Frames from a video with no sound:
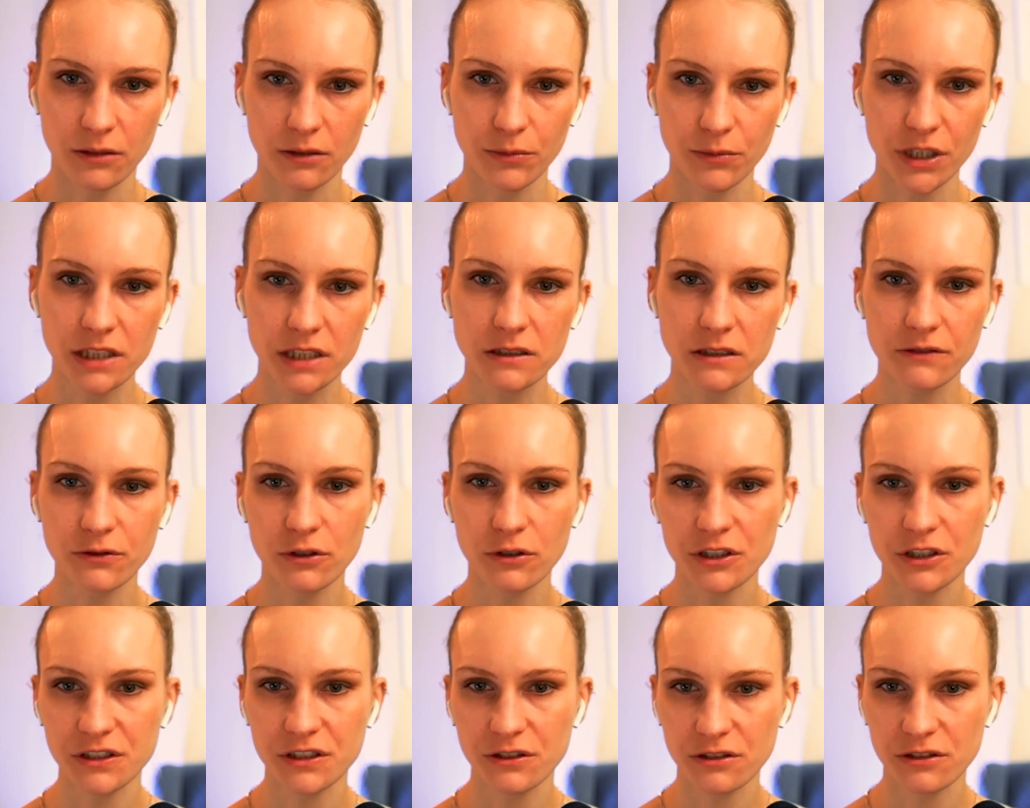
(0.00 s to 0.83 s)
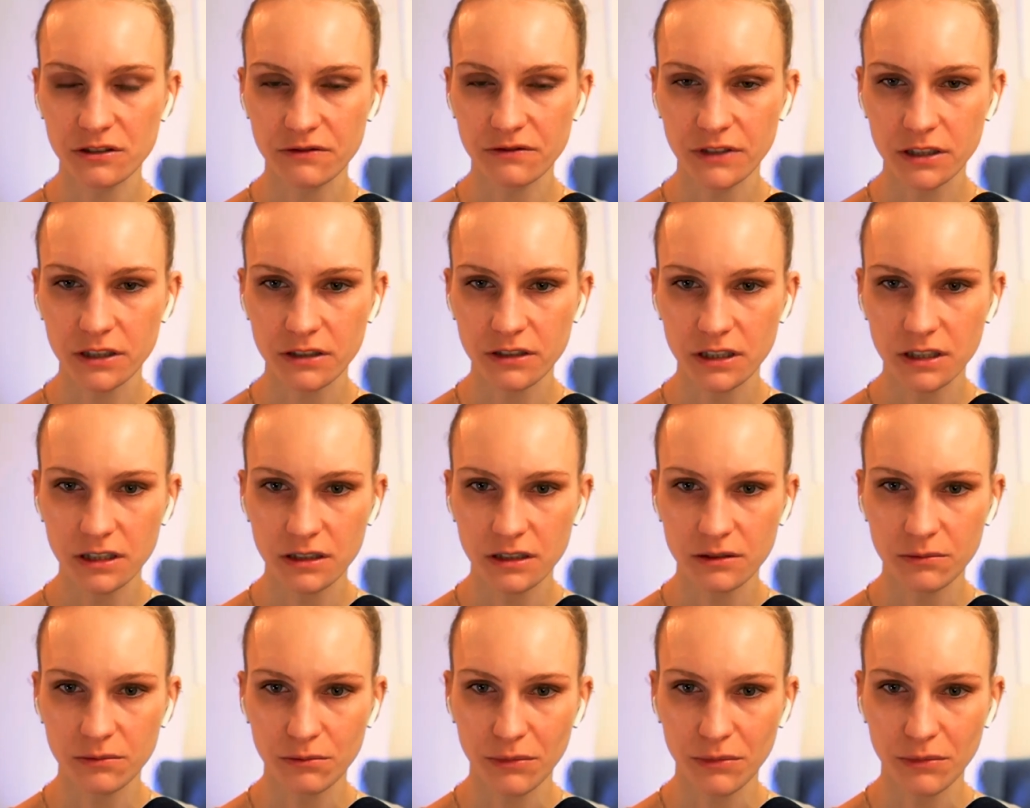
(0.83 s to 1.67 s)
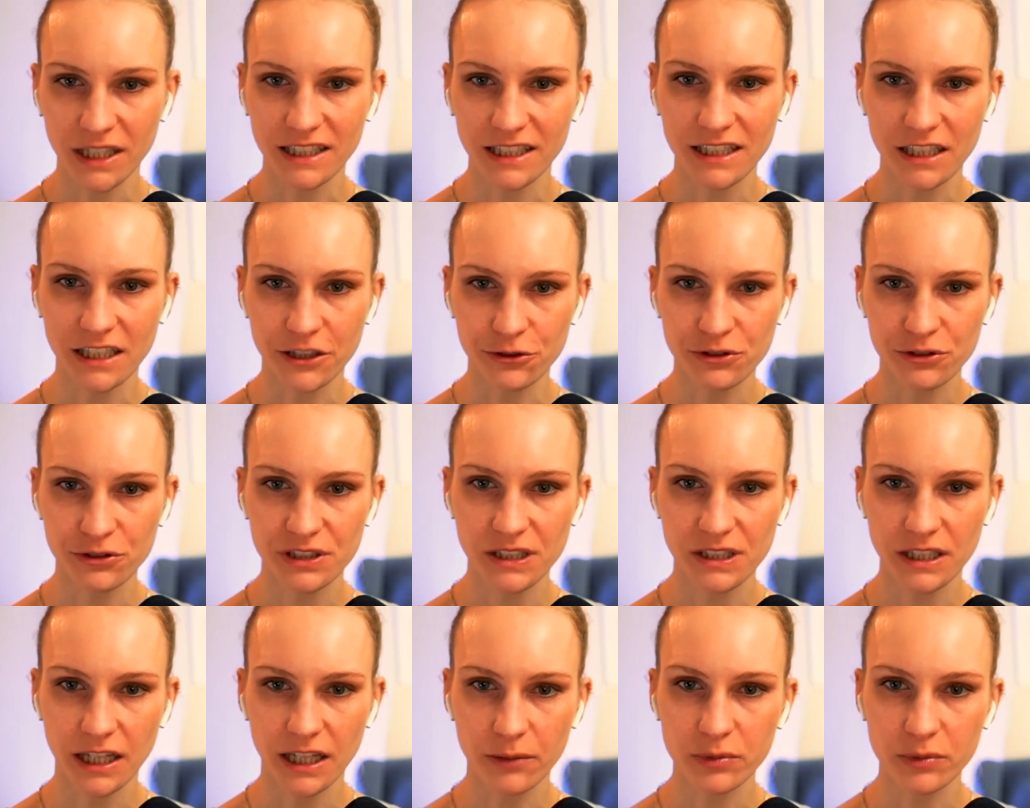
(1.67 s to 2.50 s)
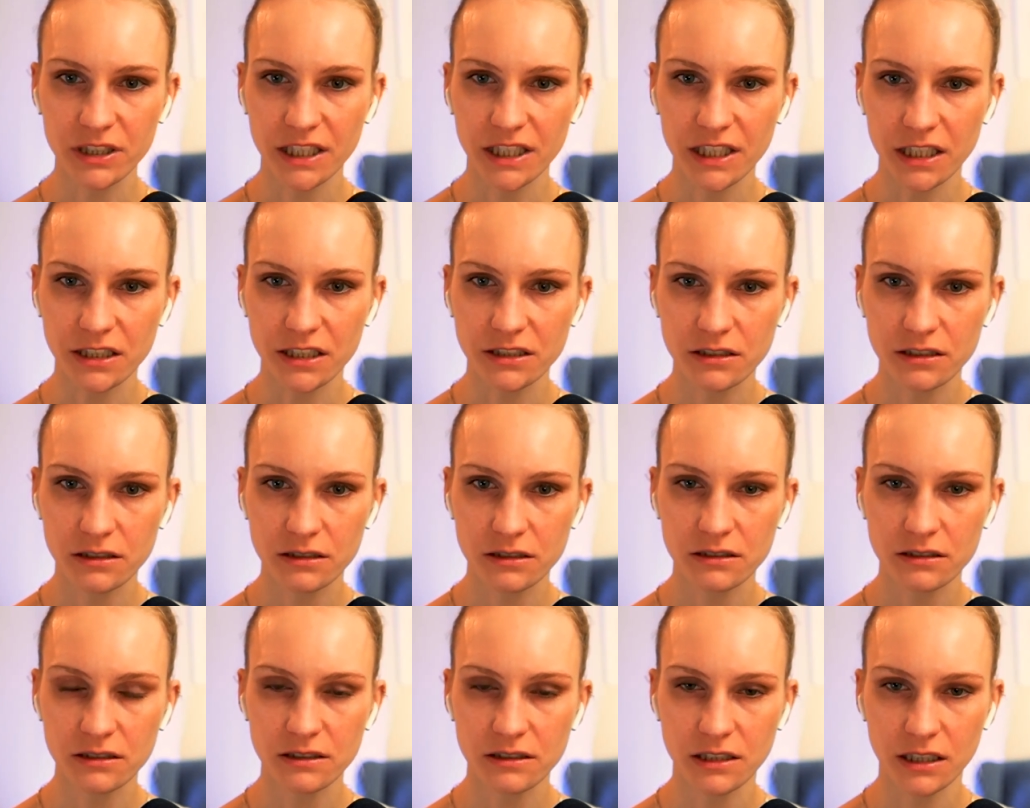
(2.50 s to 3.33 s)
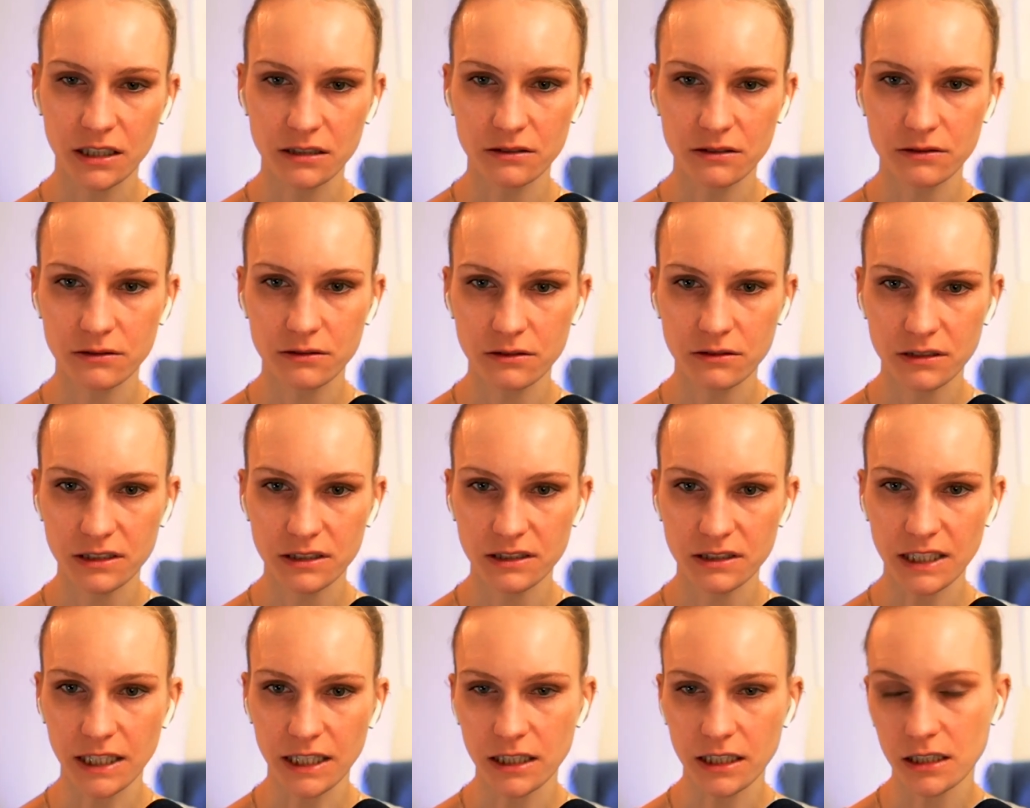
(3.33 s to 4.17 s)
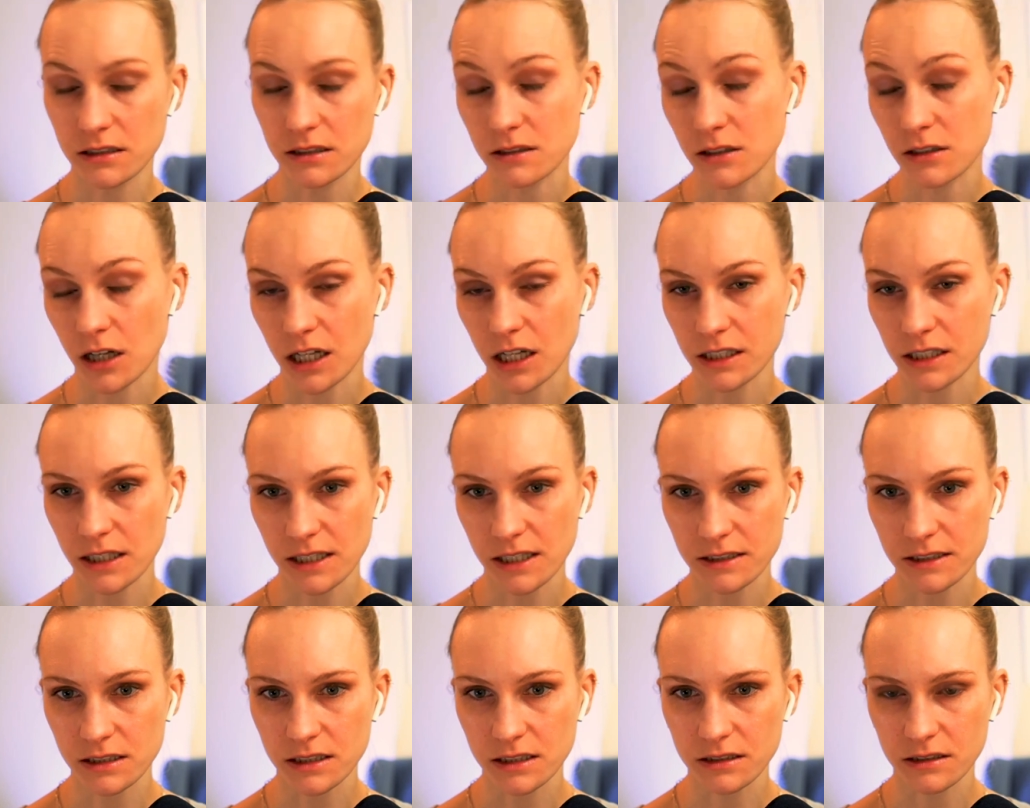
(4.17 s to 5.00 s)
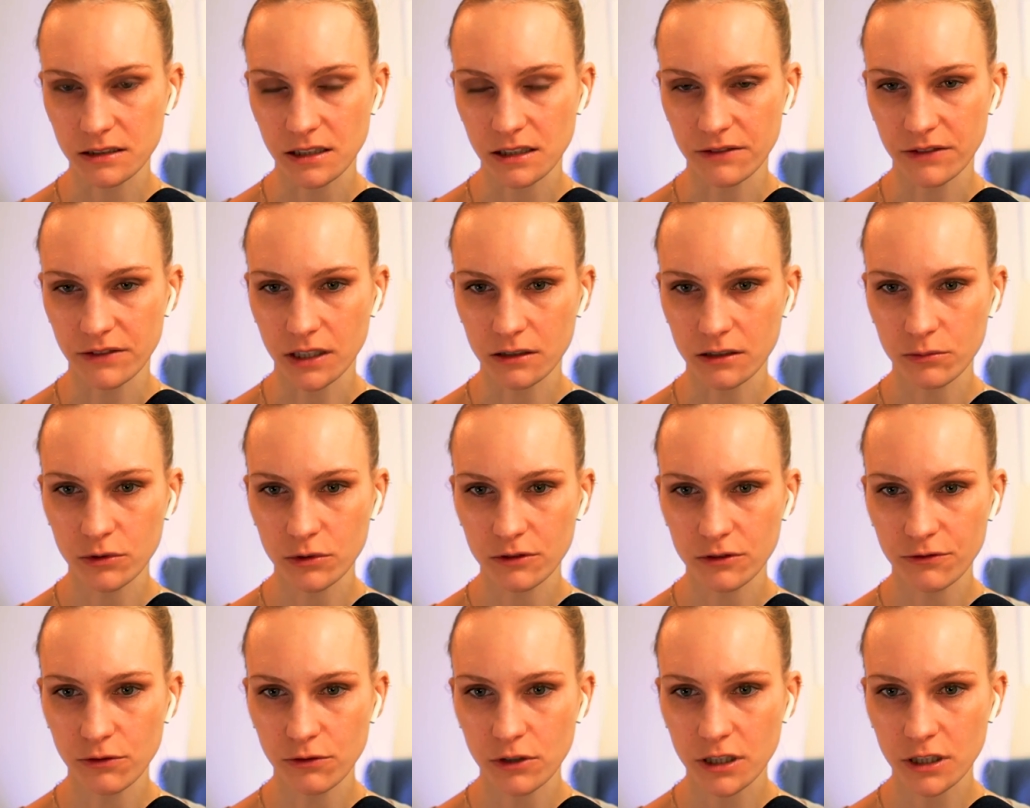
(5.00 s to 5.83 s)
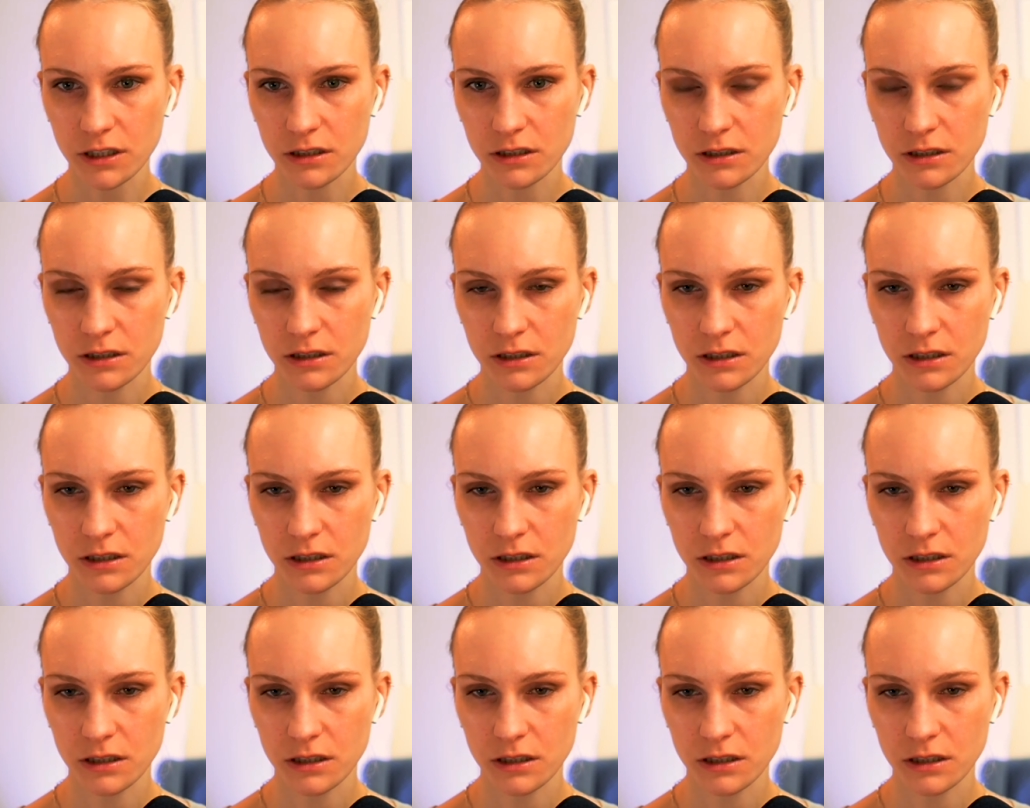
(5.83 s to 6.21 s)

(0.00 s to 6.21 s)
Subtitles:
Because of course, there's very many interesting applications that data is not as easily available for.